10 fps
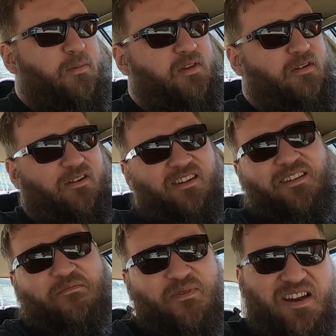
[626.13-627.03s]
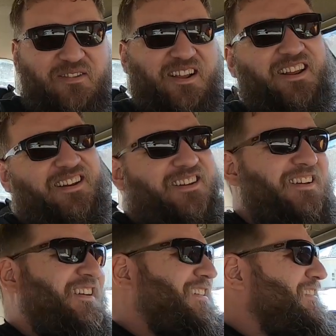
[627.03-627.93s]
but they're all money related.
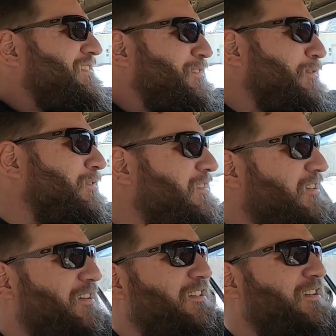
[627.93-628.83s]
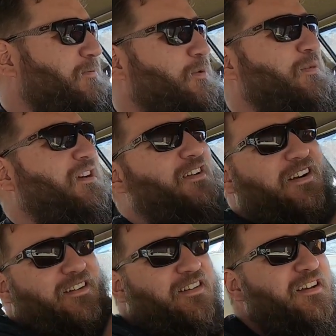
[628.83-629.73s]
So it's hard to think about money
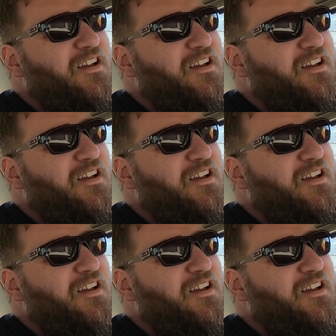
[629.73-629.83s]
right now